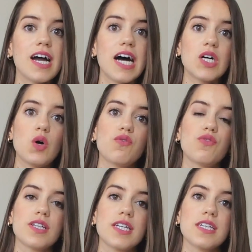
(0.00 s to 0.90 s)
and
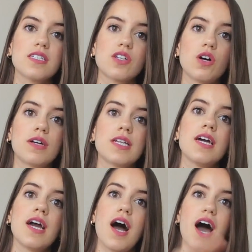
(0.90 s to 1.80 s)
hopefully is going
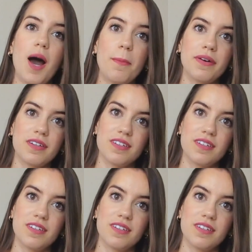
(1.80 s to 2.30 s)
up